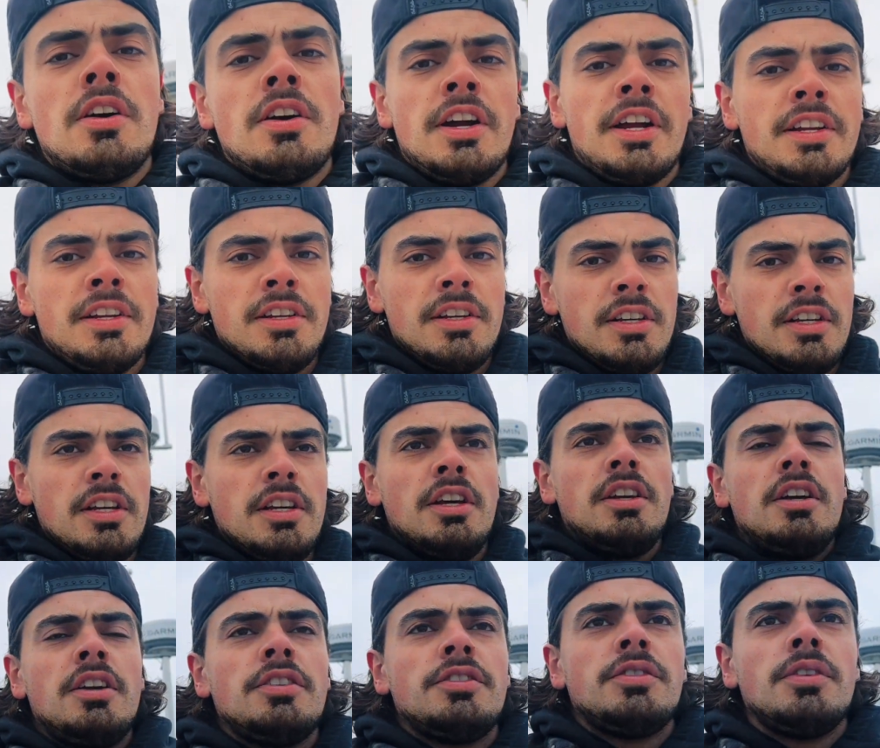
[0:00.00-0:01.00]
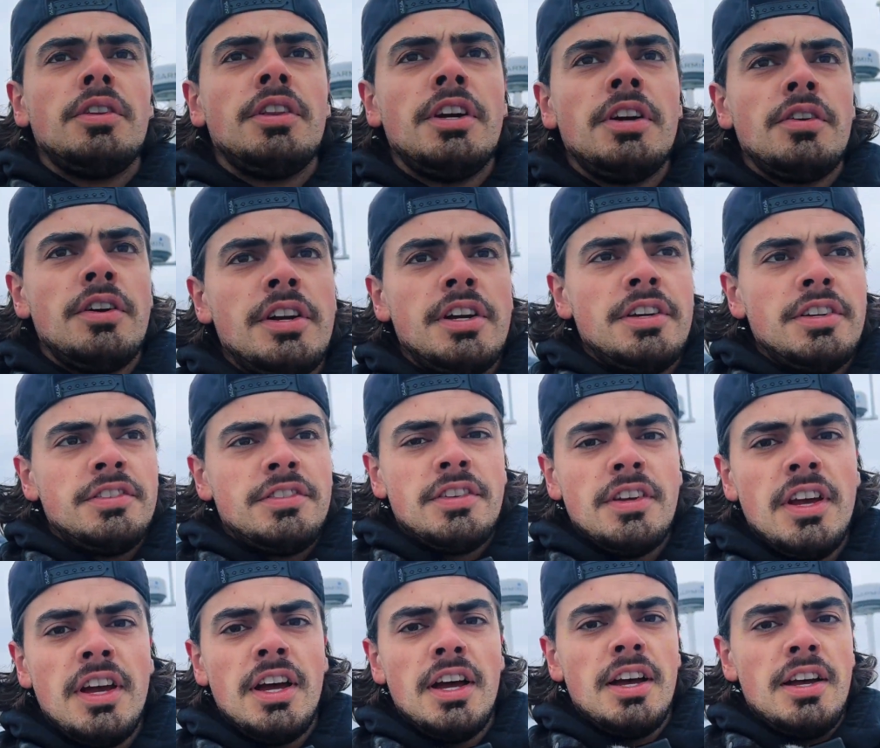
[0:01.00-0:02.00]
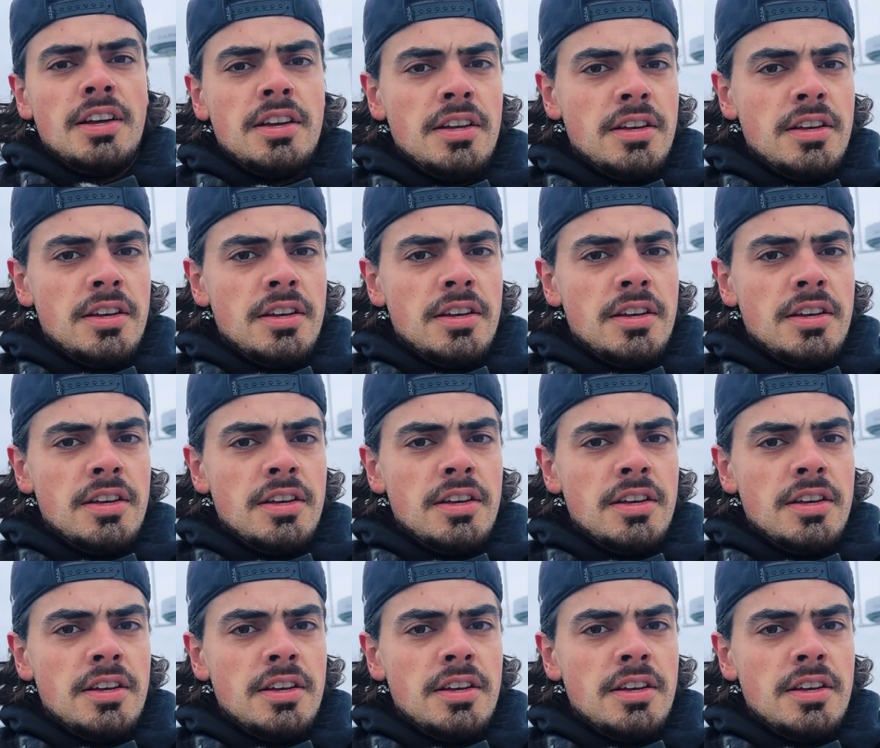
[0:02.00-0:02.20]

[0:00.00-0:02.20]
right, so there is no